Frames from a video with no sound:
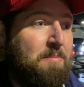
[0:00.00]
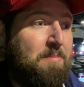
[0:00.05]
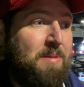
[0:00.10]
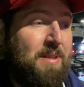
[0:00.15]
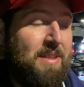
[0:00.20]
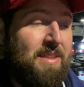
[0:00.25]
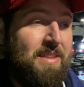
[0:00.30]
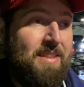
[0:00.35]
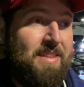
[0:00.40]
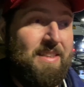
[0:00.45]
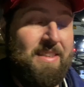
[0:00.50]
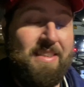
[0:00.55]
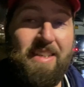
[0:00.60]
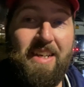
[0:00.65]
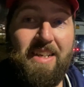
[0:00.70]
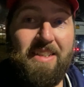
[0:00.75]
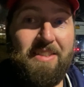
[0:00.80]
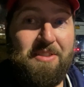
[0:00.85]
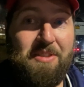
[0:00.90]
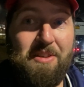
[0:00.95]
But
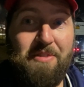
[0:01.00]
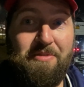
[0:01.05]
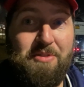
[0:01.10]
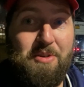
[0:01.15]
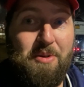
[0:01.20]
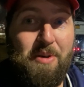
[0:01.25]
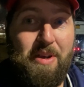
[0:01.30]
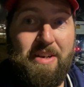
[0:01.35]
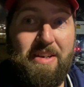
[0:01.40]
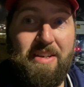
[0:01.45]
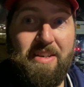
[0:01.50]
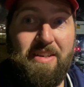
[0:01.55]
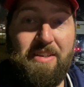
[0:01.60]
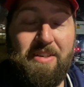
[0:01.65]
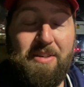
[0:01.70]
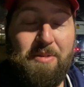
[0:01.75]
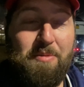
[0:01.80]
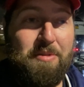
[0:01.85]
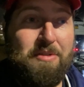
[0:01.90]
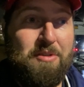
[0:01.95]
yeah, I still have no idea
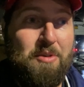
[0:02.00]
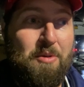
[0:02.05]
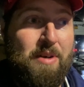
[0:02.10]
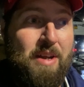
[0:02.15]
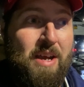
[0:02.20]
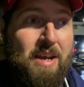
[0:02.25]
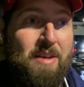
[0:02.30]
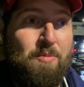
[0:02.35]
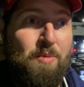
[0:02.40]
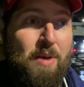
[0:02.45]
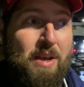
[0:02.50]
what's going on,